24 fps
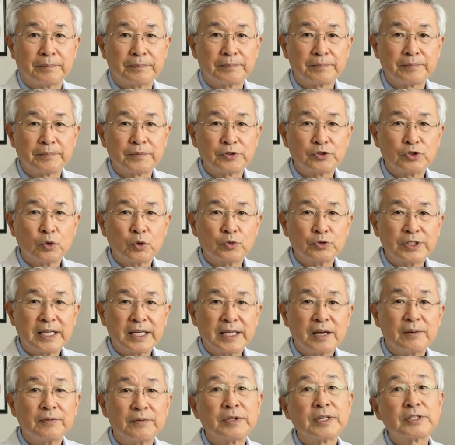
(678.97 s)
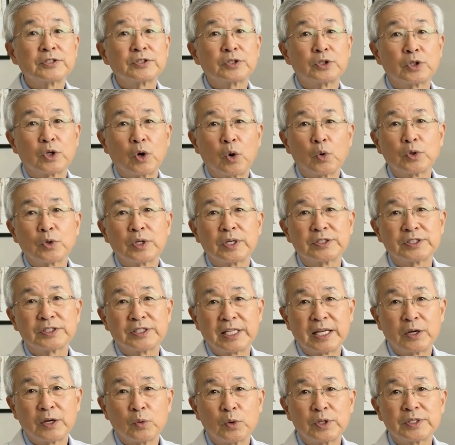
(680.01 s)
So think of this yoga
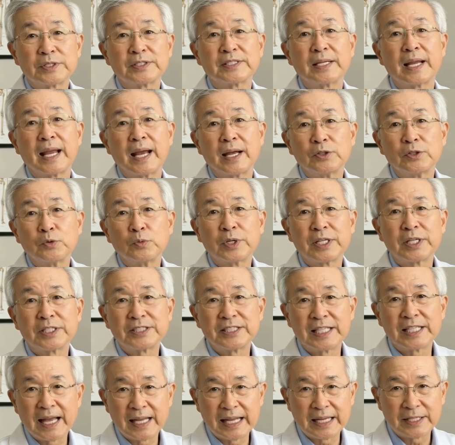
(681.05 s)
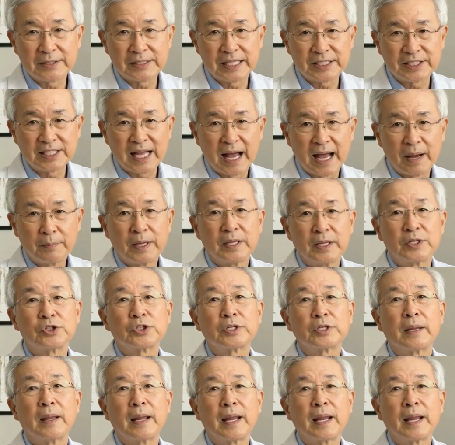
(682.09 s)
sequence as resetting the damage